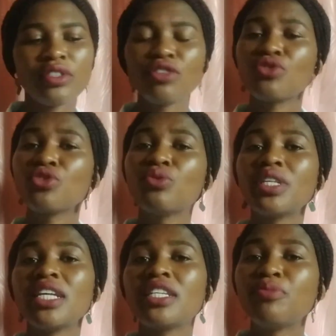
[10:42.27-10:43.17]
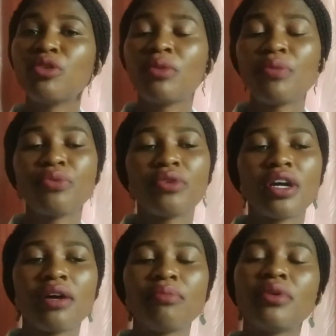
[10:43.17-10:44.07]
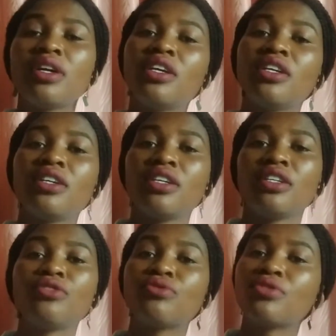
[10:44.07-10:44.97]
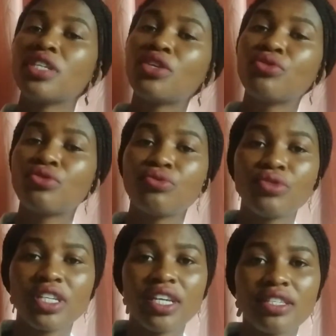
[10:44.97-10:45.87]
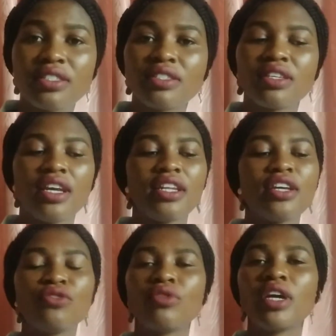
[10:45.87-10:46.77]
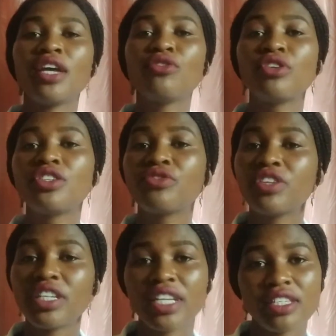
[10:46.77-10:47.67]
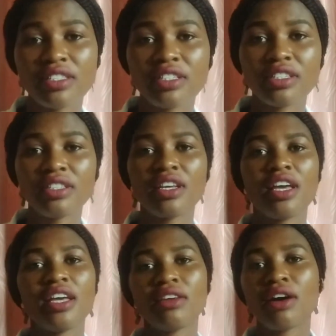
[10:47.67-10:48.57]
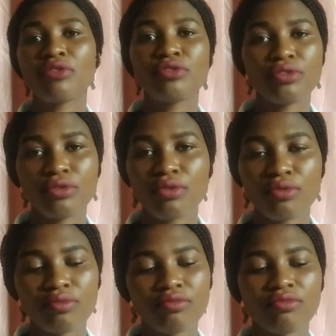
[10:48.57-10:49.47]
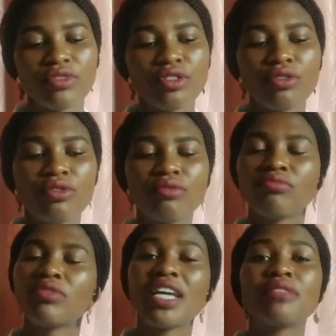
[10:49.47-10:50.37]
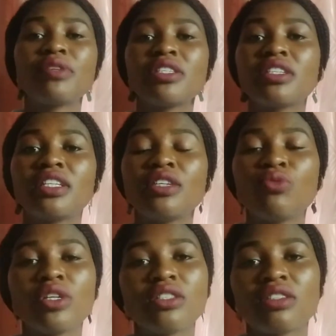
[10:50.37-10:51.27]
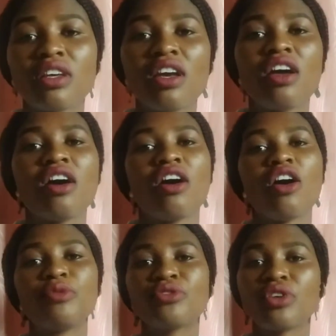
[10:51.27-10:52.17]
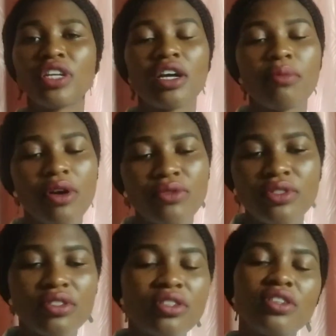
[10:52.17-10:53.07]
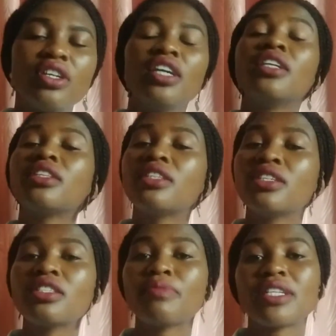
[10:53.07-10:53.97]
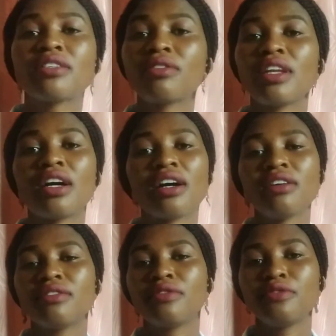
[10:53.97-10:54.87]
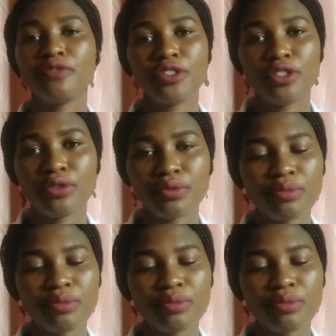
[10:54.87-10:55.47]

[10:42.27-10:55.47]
So with the diploma program, it will take you 2 years, and then you earn your degree in nursing, and you are good to go. So that's basically what I'll be talking about in this particular video.